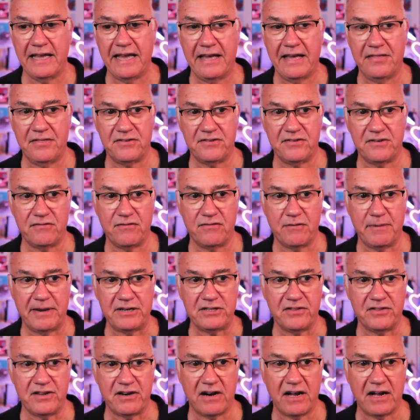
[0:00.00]
And there's
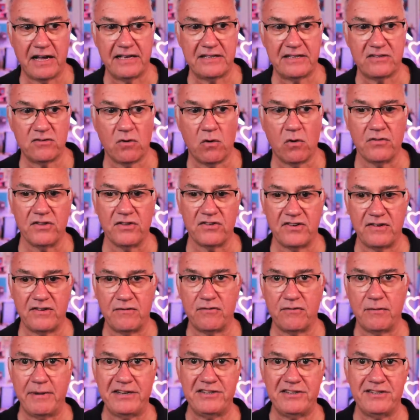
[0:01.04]
information there. It's all this
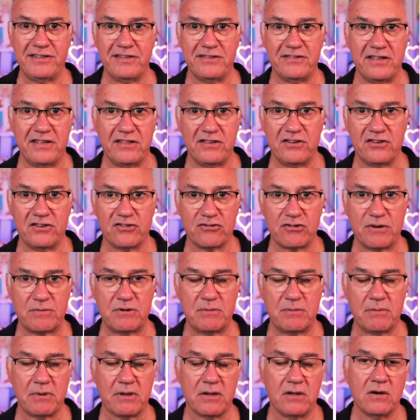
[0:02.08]
information is in the
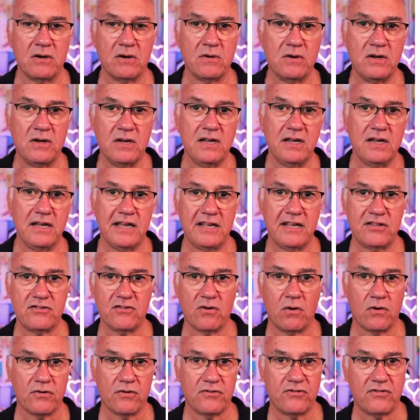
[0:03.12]
description below. It's
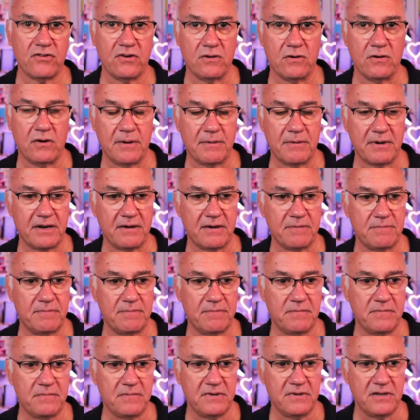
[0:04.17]
also I'm going to
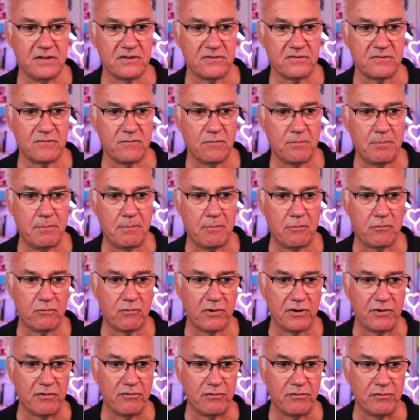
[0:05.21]
just
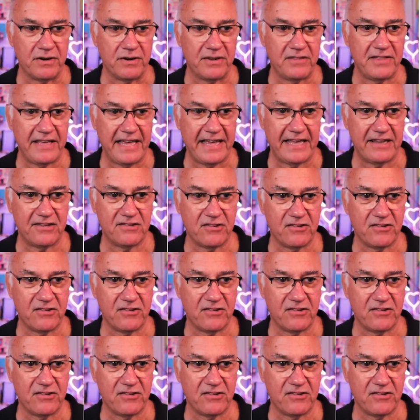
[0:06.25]
run through it at the end.